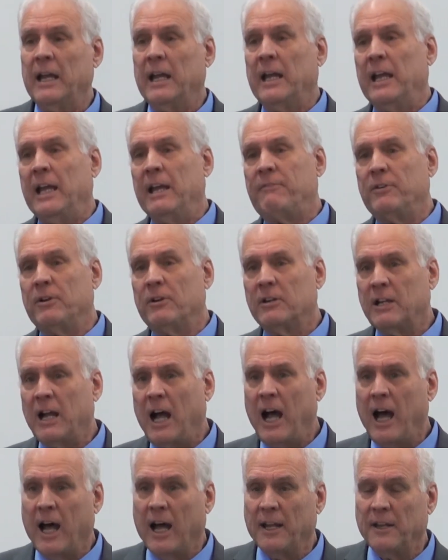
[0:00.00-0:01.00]
if your
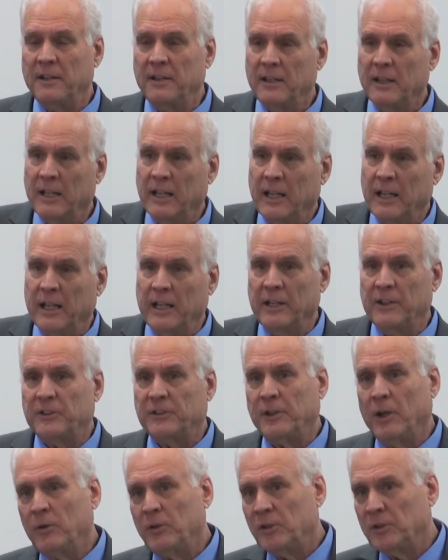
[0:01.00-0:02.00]
God is
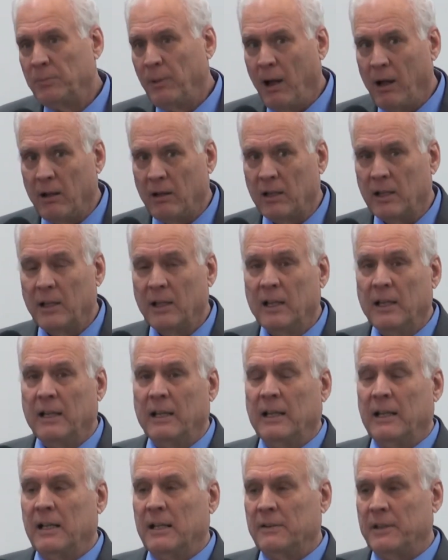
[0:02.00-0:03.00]
so small
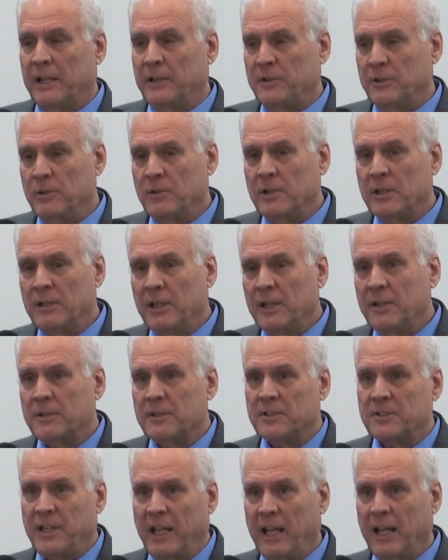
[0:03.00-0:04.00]
that you can
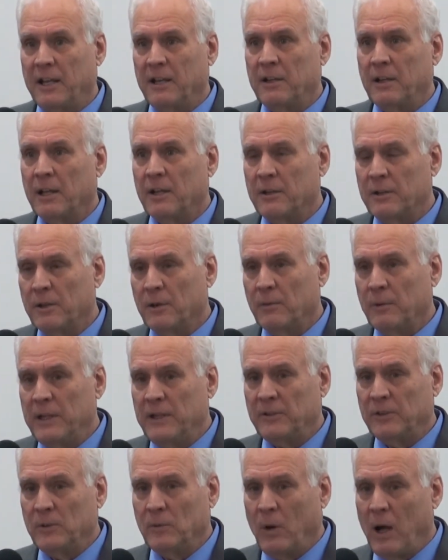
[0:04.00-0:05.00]
understand the
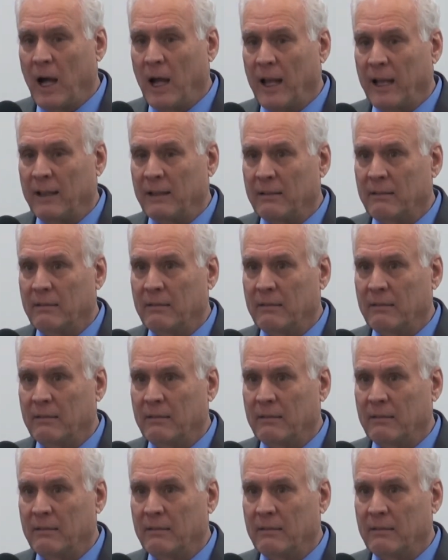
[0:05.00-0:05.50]
reason why,